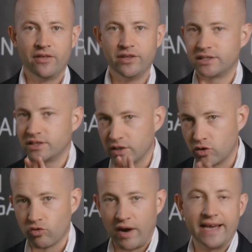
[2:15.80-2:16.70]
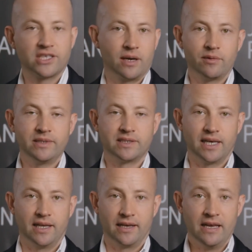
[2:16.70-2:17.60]
This is a great time to be
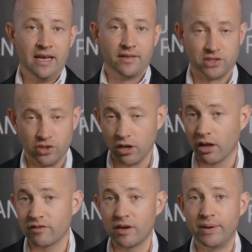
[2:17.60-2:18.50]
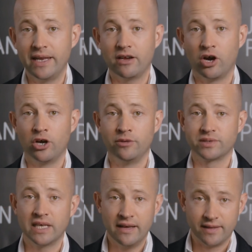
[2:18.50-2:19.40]
selling. There's not a lot of competing
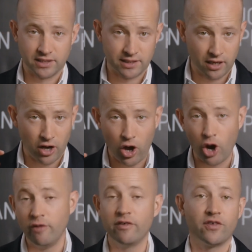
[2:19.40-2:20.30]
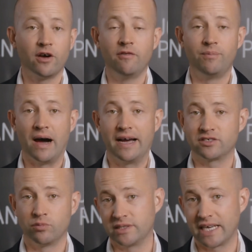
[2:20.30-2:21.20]
homes. There's still an overflow of buyers
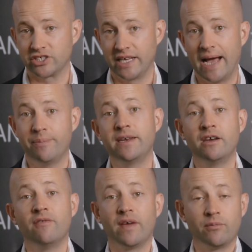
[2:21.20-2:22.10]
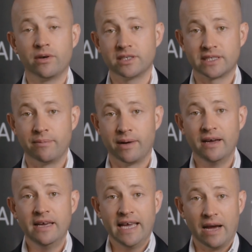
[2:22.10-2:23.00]
from what's actually happened in November and December,
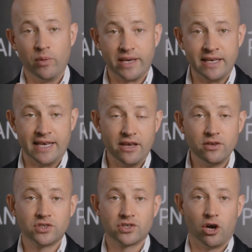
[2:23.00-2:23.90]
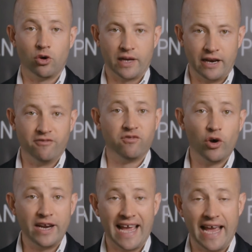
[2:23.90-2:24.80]
and we can get you sold and
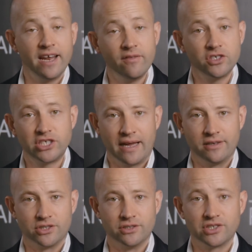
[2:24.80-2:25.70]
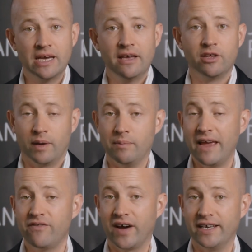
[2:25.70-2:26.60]
avoid any of the challenges that we
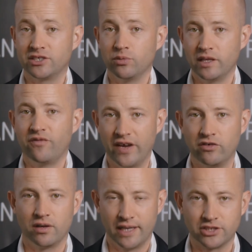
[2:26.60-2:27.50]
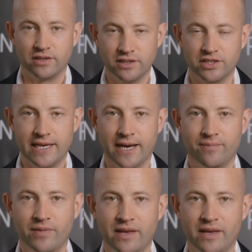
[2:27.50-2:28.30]
may face with a federal election this year.